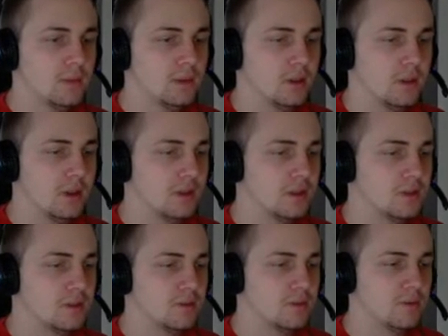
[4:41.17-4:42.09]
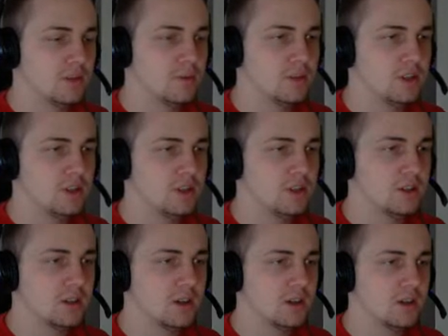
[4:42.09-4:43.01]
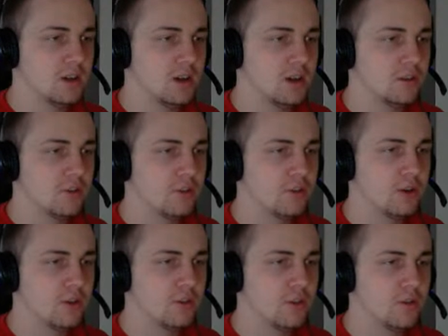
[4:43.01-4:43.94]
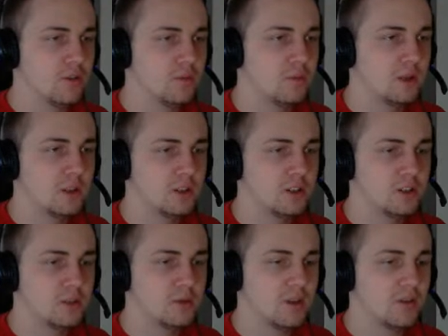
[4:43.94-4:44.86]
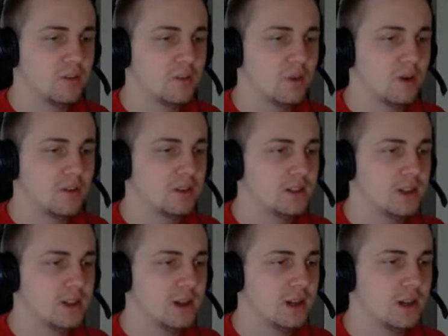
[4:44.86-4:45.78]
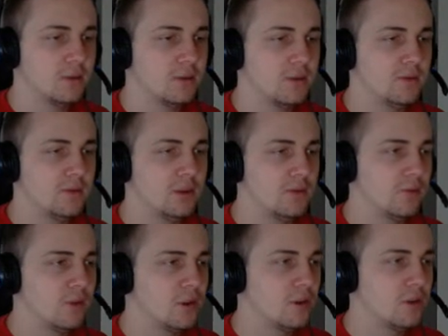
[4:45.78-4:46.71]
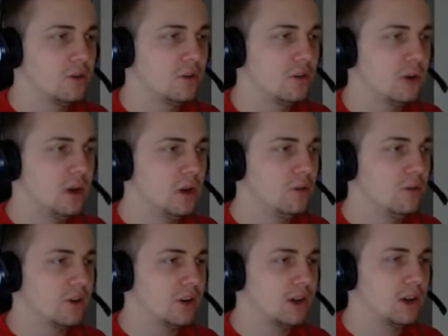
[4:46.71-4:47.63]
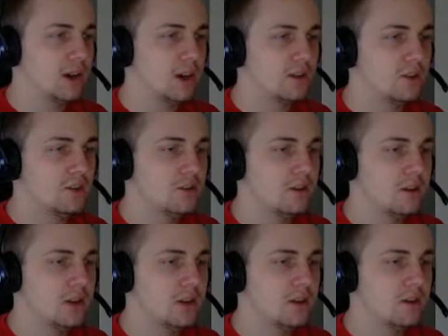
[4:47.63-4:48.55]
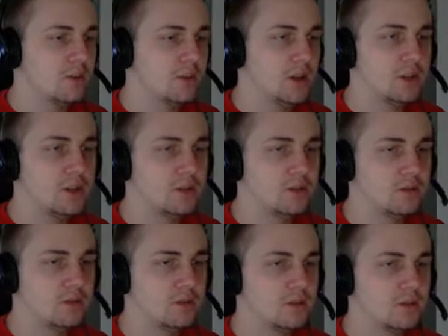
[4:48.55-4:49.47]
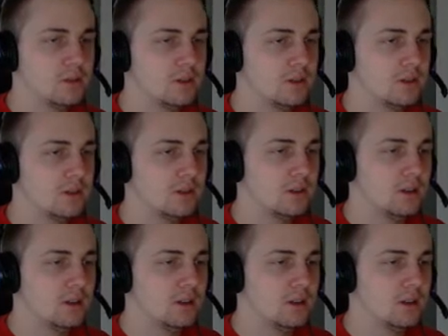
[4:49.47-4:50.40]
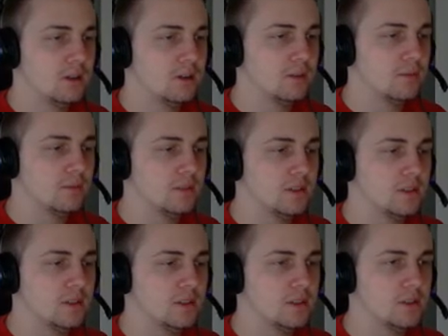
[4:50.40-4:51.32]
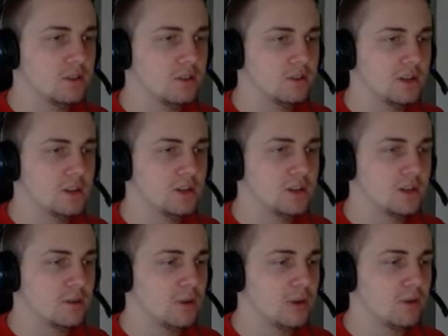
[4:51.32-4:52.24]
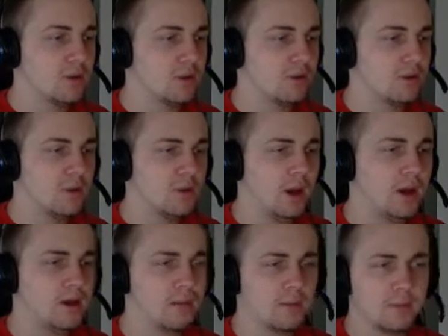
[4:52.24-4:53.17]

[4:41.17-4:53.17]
Yeah, that's pretty much it. In our group at the moment, by the looks of things, we have a warrior tank, we've got a rogue, we've got a hunter, and a mage. And obviously to complete the set, we have a holy paladin.